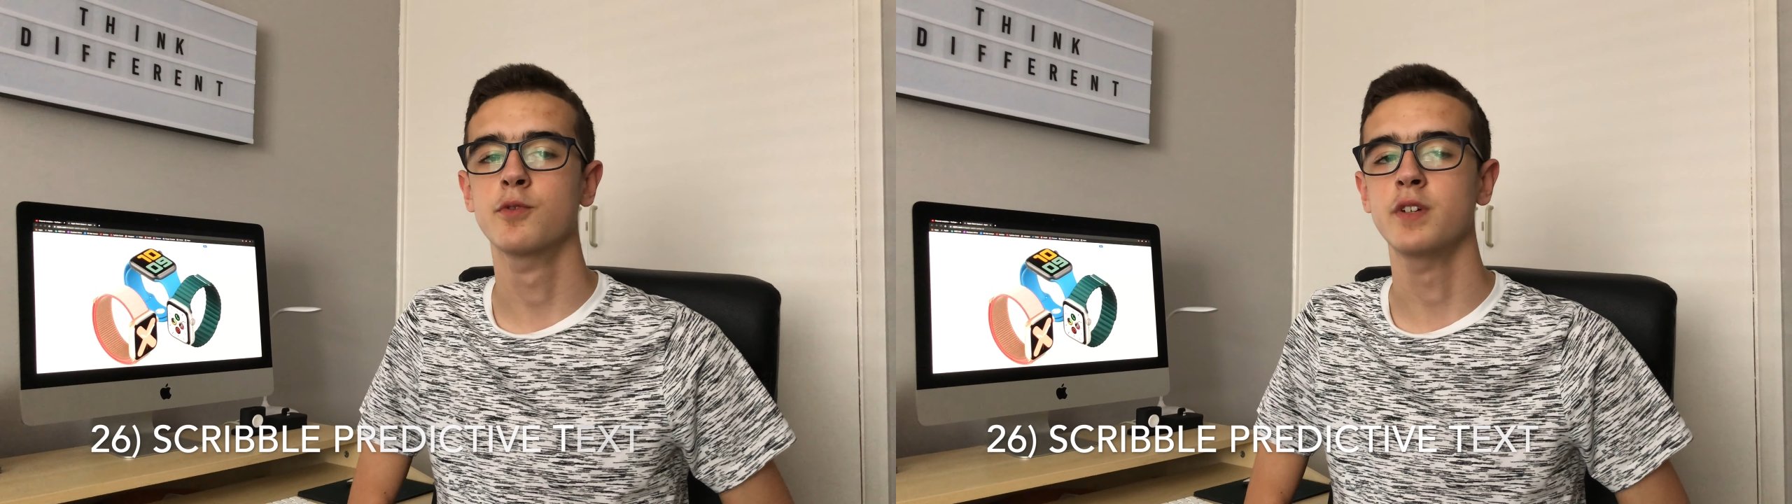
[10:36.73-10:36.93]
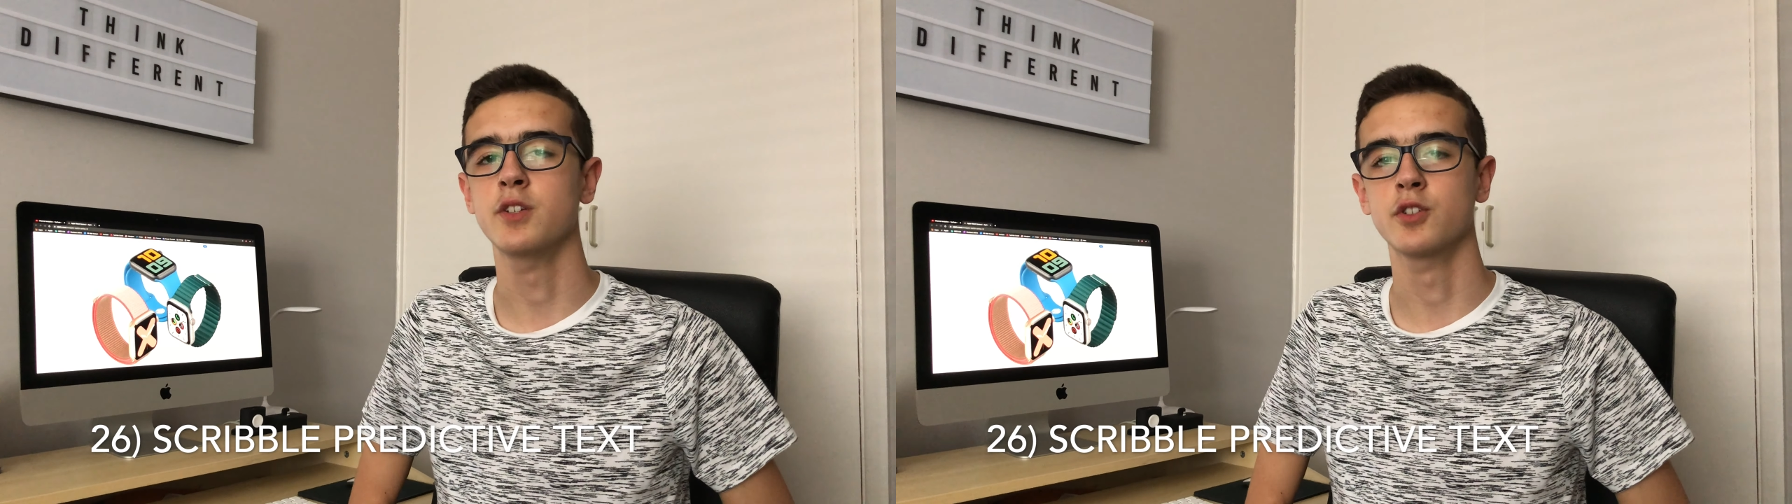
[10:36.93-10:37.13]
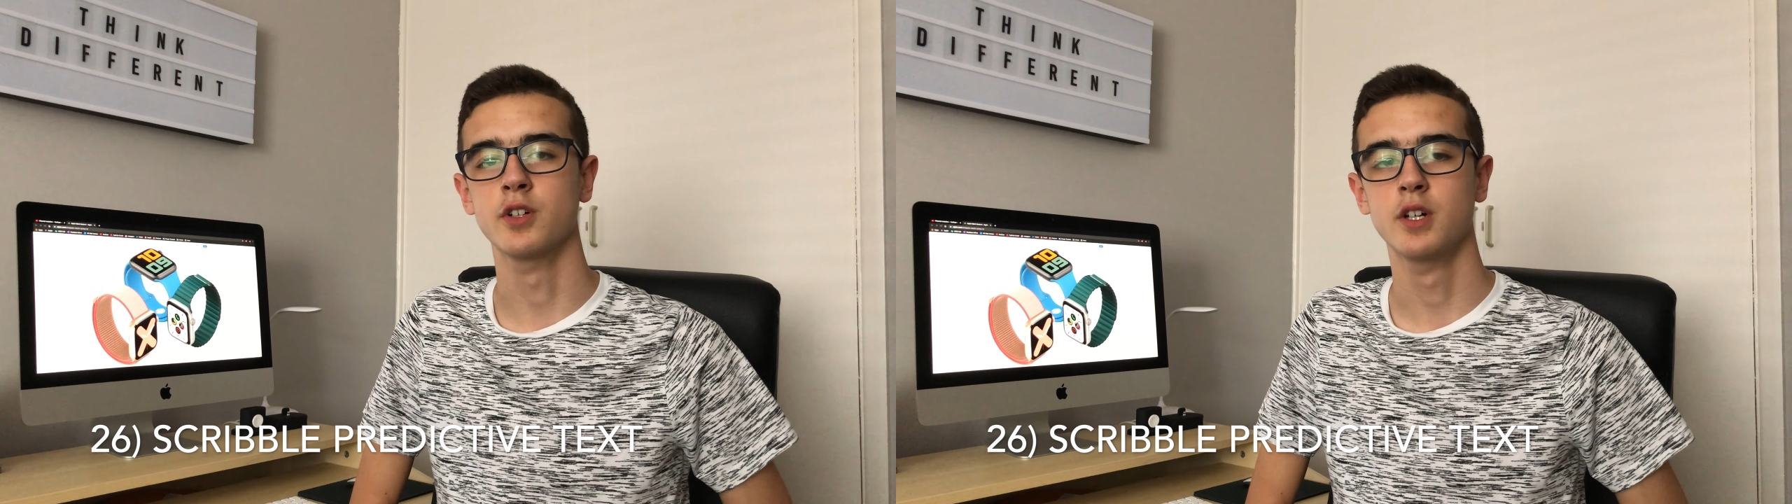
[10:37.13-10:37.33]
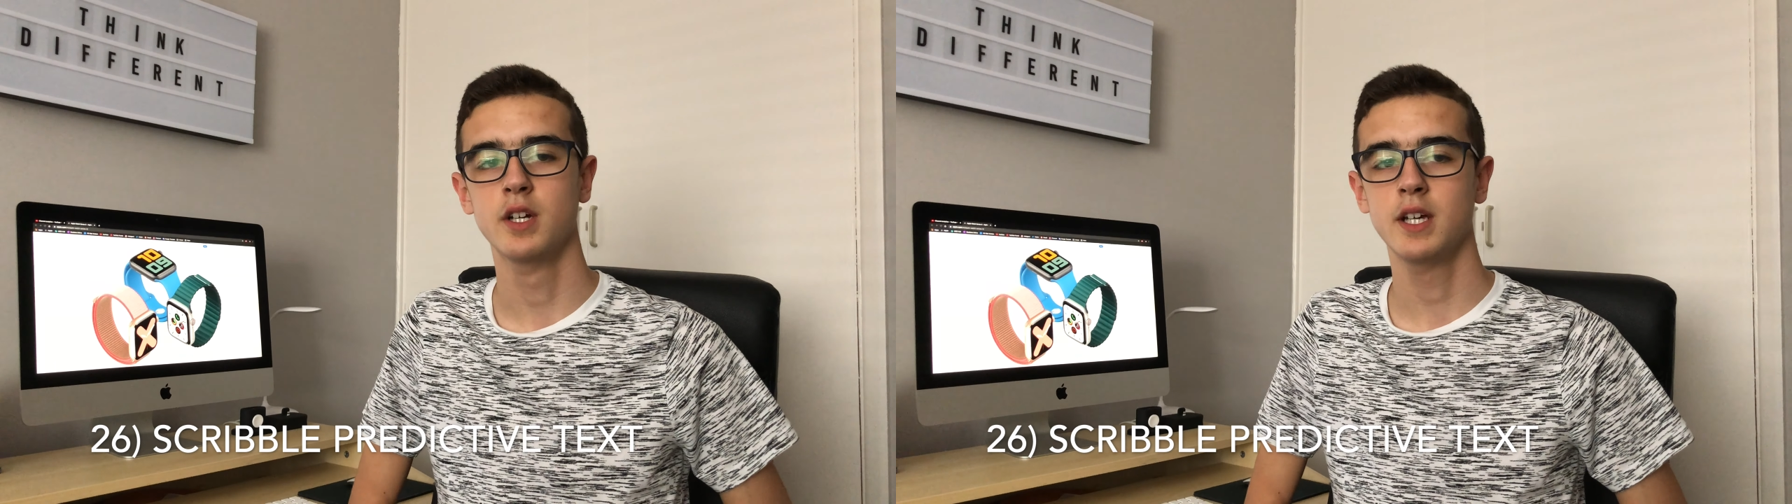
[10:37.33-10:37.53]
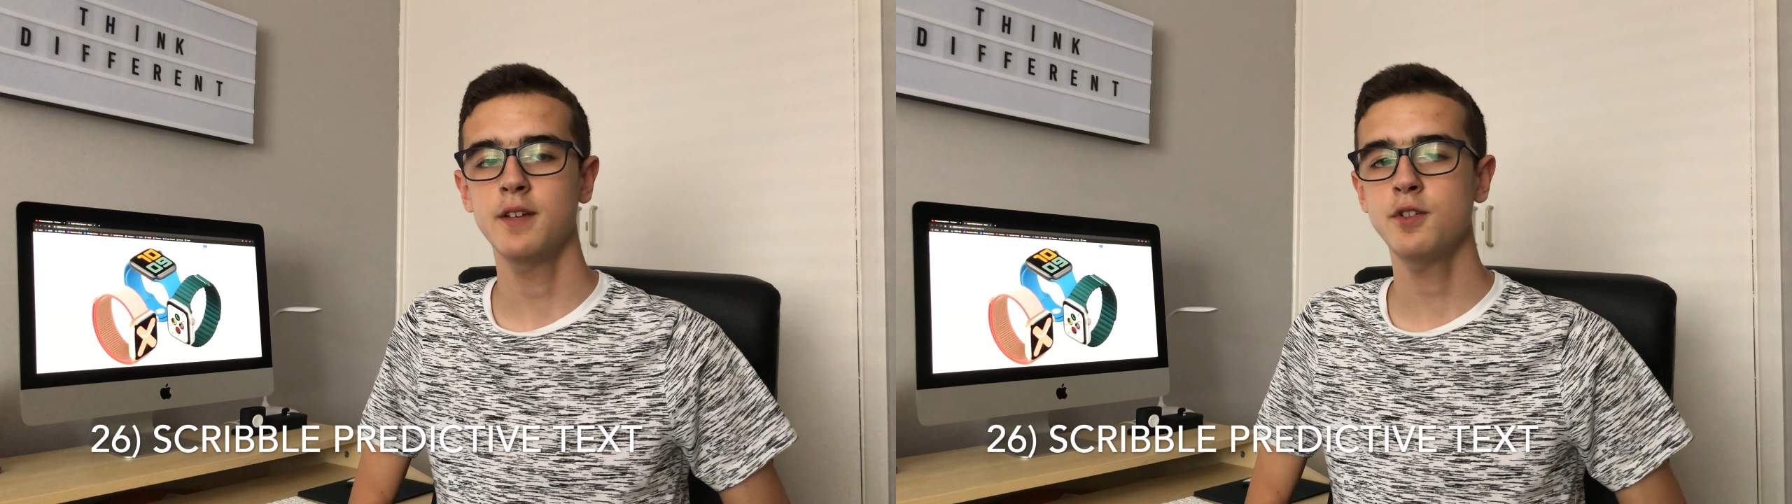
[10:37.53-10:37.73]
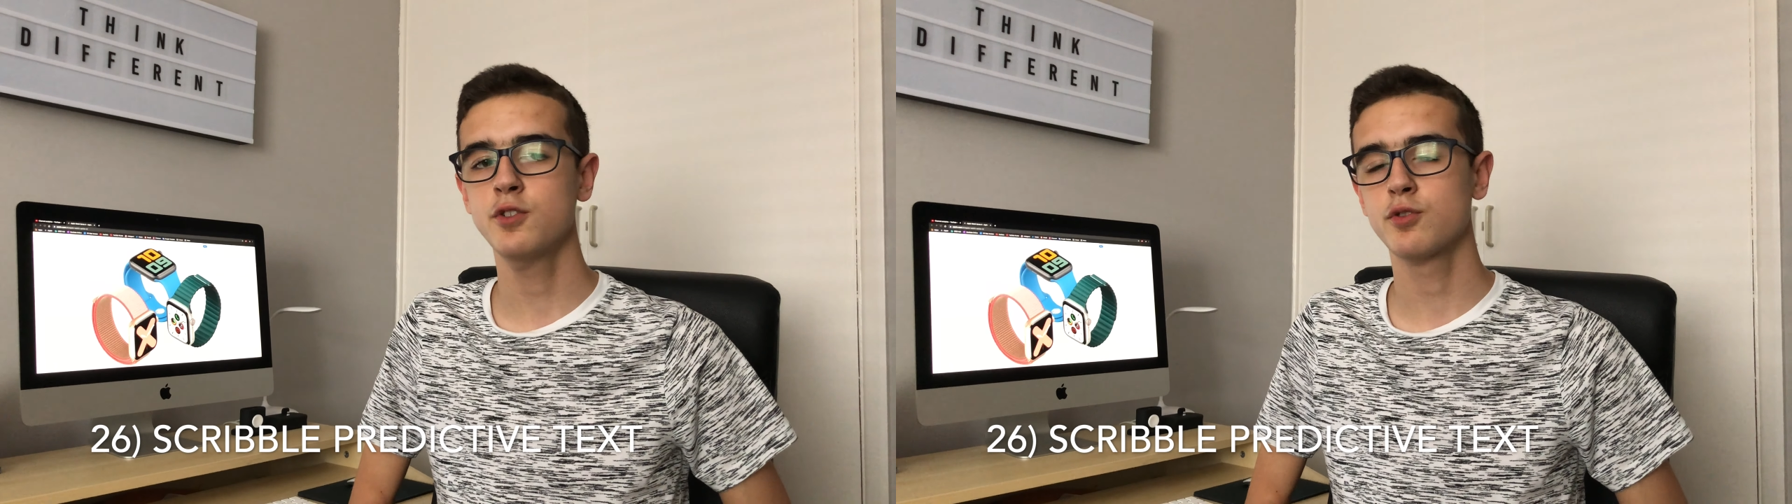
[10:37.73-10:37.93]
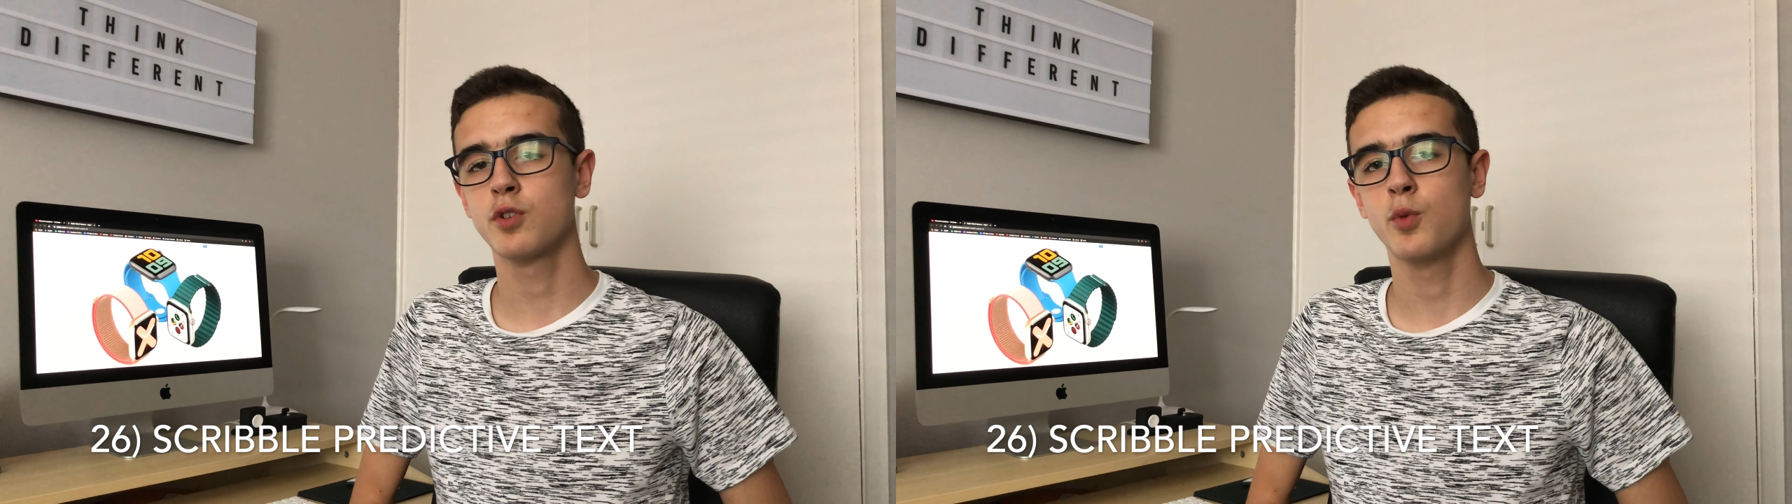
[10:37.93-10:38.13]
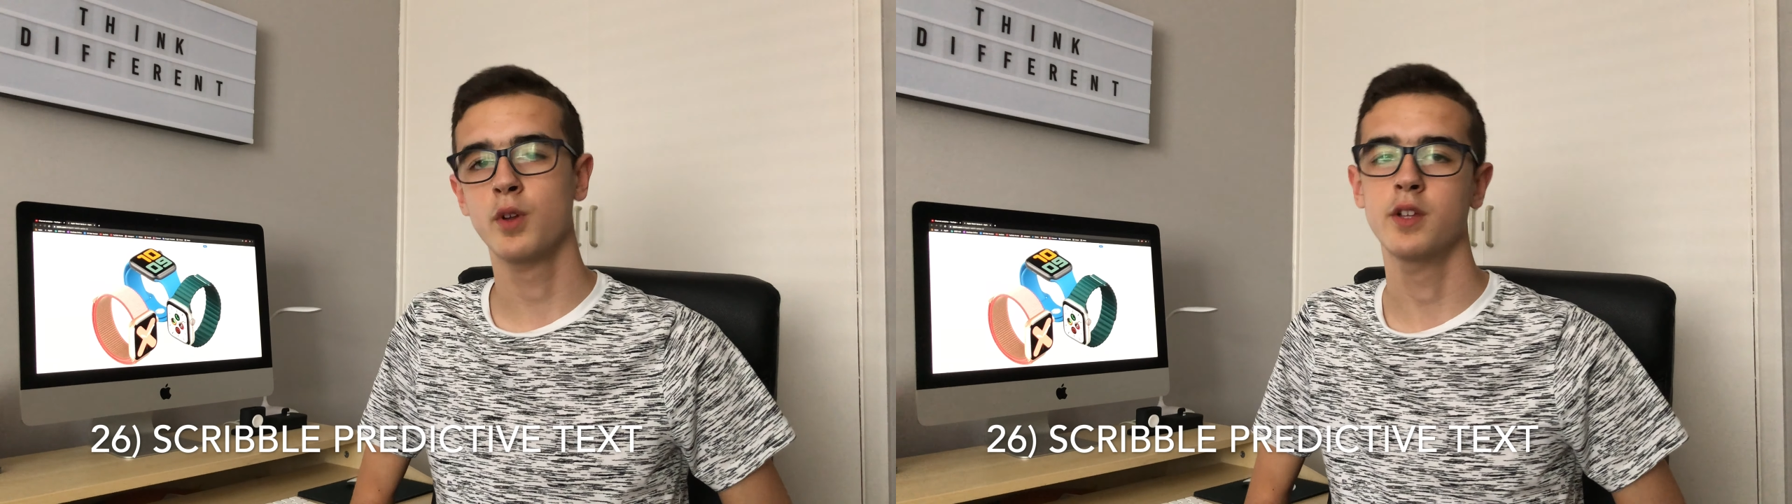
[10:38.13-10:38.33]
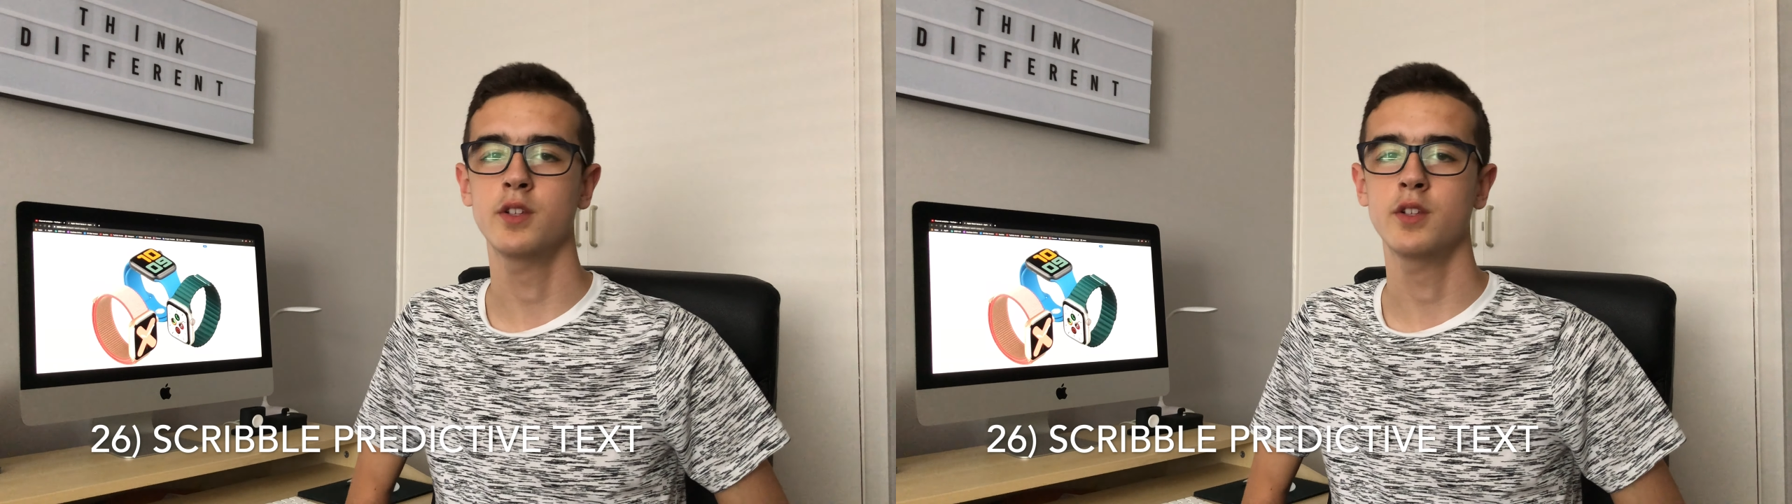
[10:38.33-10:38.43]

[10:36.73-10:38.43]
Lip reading: feature, if you scroll with the